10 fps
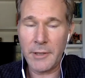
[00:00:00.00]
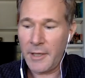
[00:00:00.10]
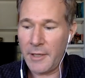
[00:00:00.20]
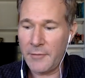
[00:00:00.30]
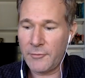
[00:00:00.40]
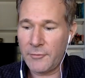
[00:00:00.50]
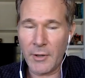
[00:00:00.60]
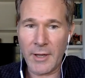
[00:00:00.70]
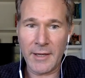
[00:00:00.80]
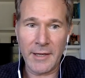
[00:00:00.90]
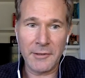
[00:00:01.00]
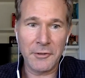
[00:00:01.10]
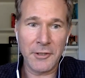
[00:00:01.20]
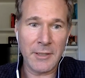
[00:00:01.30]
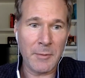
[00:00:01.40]
And so, and I
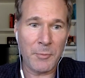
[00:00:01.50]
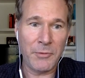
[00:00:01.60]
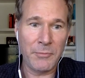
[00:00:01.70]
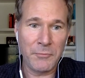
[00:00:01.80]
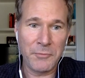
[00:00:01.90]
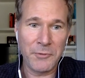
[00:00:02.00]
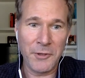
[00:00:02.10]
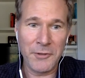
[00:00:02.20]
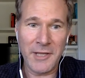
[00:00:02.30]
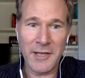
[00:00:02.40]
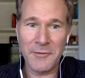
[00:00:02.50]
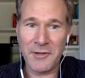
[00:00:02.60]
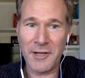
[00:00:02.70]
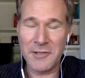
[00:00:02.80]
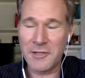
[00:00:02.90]
literally came up with, you know, in the age,
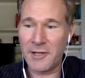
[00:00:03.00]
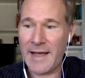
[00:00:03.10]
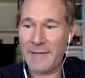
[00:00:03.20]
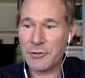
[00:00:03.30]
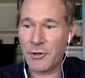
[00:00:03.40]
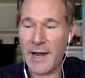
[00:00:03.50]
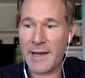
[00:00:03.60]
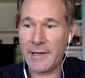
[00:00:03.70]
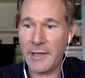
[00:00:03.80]
age of the laugh track.